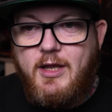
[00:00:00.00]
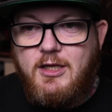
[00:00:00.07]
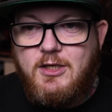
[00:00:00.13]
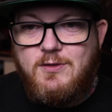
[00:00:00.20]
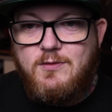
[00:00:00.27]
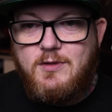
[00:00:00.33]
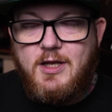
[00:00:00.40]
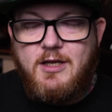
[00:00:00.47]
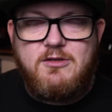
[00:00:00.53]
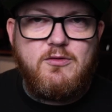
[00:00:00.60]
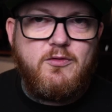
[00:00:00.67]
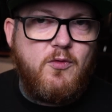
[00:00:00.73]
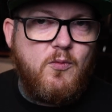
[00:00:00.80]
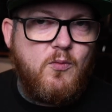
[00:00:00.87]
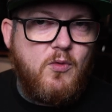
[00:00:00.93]
unit. So
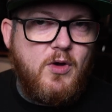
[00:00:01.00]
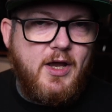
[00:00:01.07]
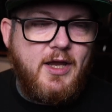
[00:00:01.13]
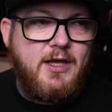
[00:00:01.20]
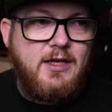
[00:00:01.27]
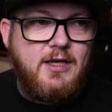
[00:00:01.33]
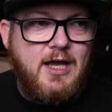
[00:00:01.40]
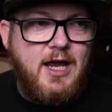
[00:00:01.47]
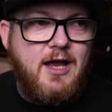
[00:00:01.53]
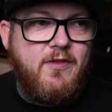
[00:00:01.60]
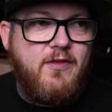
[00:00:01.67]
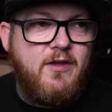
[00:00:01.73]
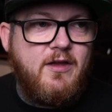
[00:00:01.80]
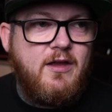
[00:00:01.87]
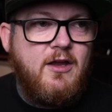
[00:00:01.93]
from what I can
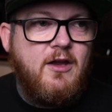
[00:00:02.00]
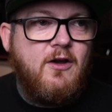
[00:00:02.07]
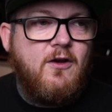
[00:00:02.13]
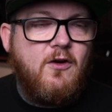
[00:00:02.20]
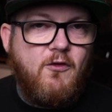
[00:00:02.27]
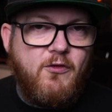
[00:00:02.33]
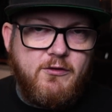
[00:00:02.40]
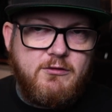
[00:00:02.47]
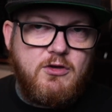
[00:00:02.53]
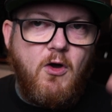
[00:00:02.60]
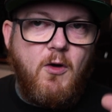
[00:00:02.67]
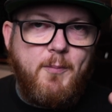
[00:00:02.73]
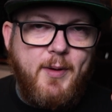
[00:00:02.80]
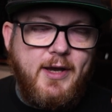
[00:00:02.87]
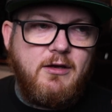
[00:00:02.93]
gather, on the
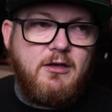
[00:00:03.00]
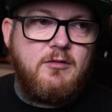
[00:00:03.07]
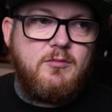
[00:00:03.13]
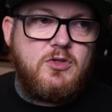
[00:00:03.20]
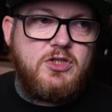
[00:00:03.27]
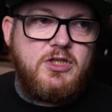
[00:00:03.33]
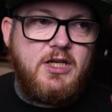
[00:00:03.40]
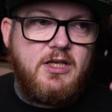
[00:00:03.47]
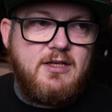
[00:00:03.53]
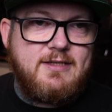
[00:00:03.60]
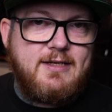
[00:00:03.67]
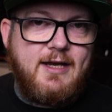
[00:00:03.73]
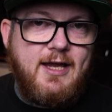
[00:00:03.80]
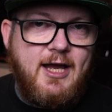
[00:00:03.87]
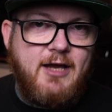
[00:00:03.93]
top end of the machine, it's
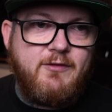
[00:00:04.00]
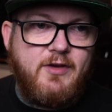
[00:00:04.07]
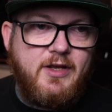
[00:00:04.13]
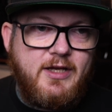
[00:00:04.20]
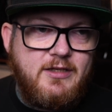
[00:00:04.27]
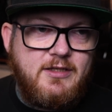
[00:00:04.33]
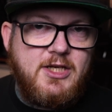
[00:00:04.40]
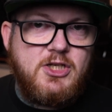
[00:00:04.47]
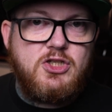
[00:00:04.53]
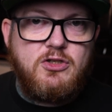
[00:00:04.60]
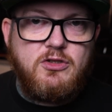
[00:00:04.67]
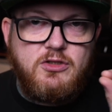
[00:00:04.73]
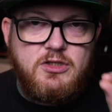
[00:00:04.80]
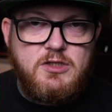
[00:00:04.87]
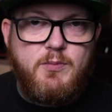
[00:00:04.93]
going to have like a
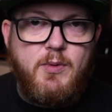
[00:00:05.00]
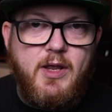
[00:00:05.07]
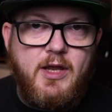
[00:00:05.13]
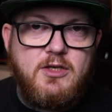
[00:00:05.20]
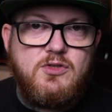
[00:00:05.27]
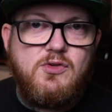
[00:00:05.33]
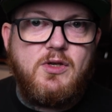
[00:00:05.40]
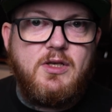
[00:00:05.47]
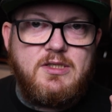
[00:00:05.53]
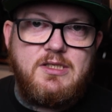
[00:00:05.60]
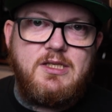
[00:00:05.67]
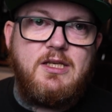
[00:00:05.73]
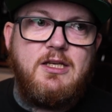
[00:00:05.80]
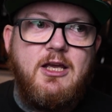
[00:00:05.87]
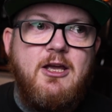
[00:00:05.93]
digital display so you can
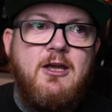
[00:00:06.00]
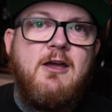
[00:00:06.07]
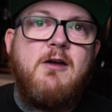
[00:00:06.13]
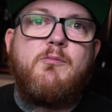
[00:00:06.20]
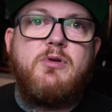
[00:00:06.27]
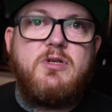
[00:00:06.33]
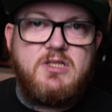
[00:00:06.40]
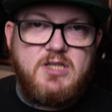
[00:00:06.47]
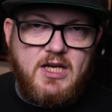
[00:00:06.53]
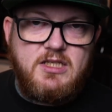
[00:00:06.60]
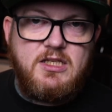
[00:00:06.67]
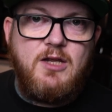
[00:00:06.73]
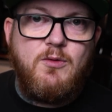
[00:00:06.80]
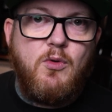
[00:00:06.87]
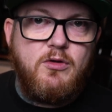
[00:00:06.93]
see
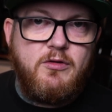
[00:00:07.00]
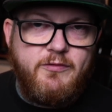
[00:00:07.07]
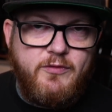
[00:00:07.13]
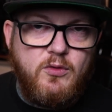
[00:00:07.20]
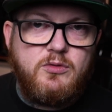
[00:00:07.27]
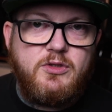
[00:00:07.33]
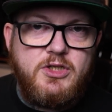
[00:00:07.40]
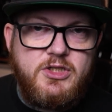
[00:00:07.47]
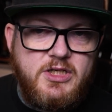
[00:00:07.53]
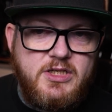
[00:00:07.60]
precisely what your voltage